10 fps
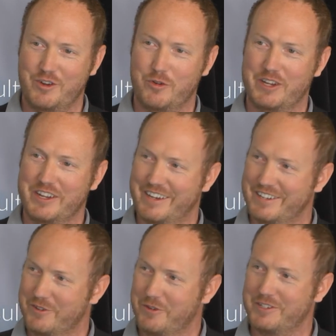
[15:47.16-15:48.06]
or you're going
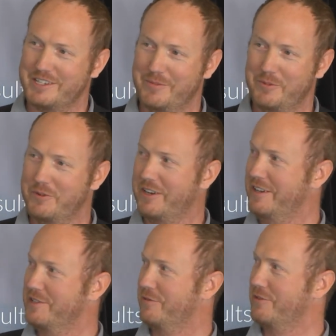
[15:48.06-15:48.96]
to do all
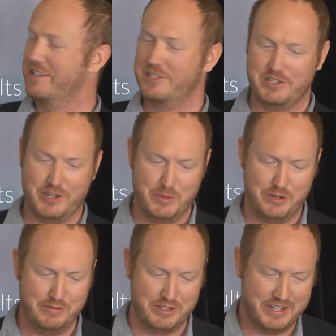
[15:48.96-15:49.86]
kinds of crazy shit
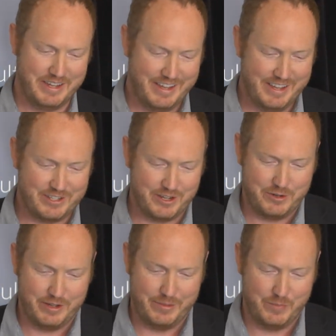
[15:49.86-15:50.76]
maneuvers.
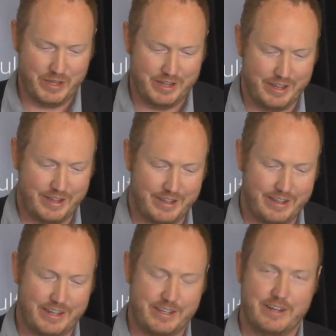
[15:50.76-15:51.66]
So
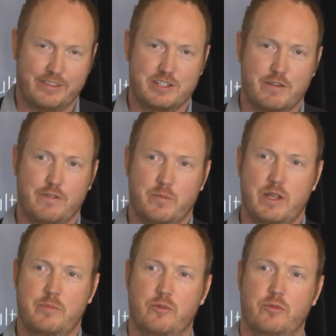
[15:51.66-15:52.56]
getting the different
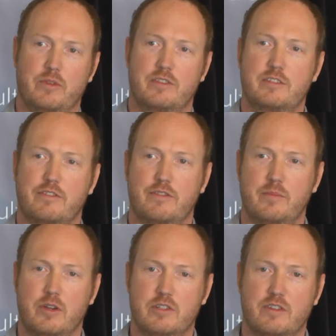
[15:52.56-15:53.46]
people with different
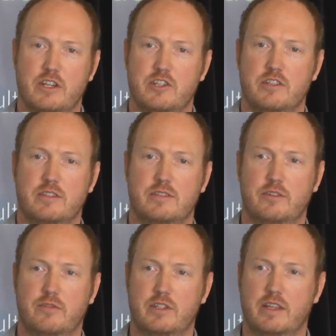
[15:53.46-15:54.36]
motivations
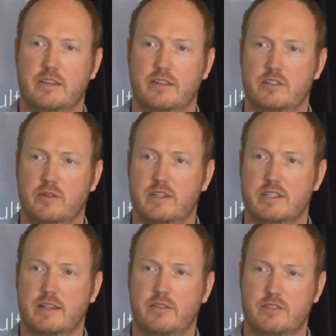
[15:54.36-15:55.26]
sort of together to
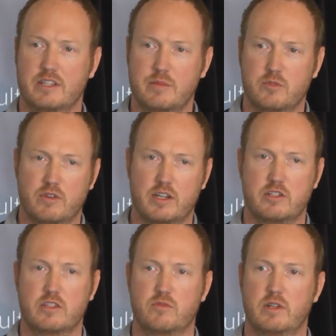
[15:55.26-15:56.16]
understand the same
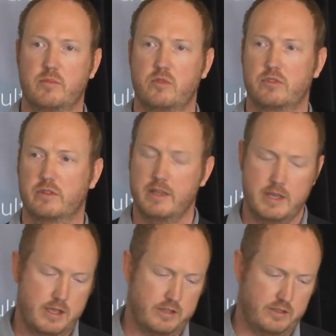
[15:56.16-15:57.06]
direction is really important.
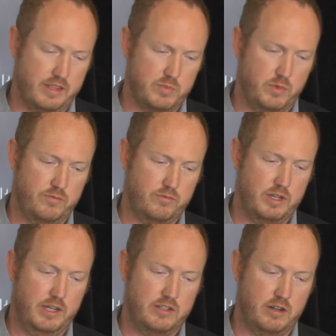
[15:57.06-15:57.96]
So there's my
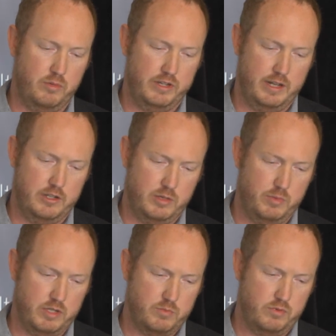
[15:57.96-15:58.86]
really terrible analogy,
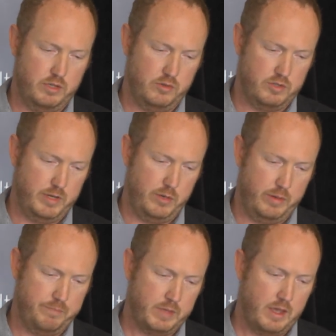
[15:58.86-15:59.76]
but it's pretty awesome anyway.
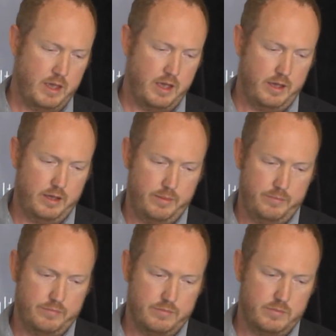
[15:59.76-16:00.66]

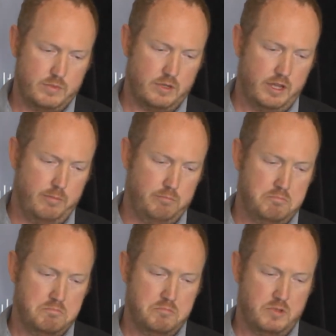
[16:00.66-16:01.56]
So yeah,
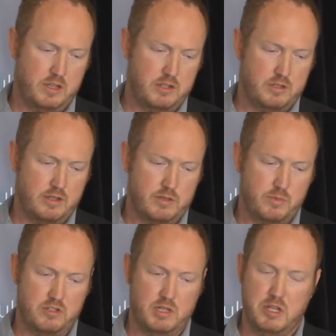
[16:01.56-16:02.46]
that's mostly